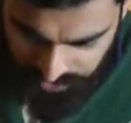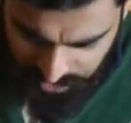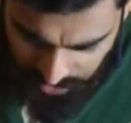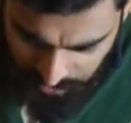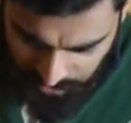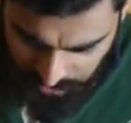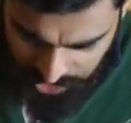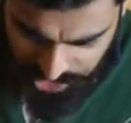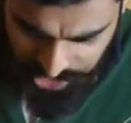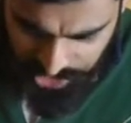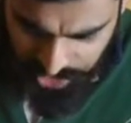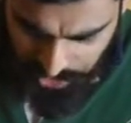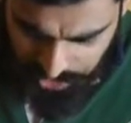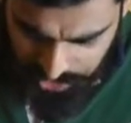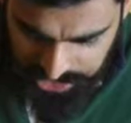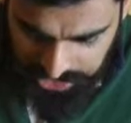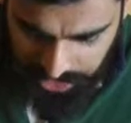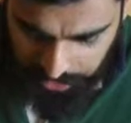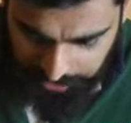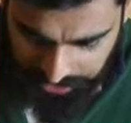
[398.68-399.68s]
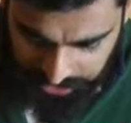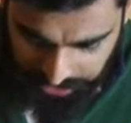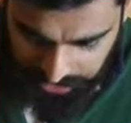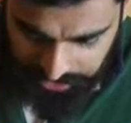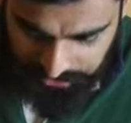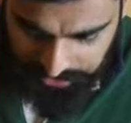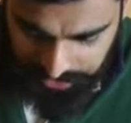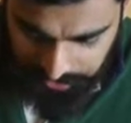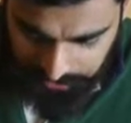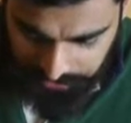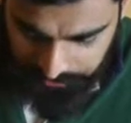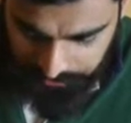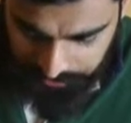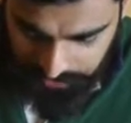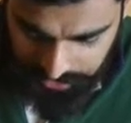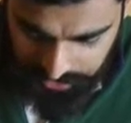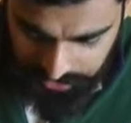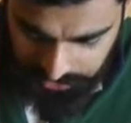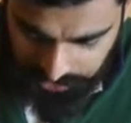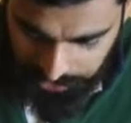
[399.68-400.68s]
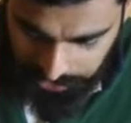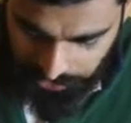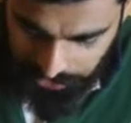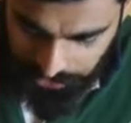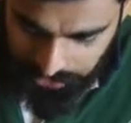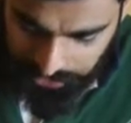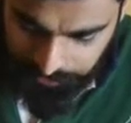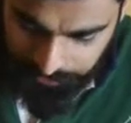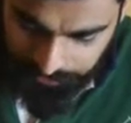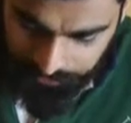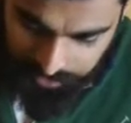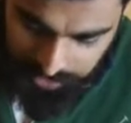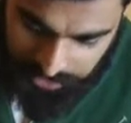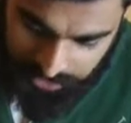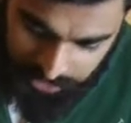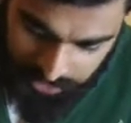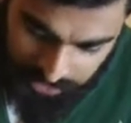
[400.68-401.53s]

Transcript: Not much nose coming out of it. If I look,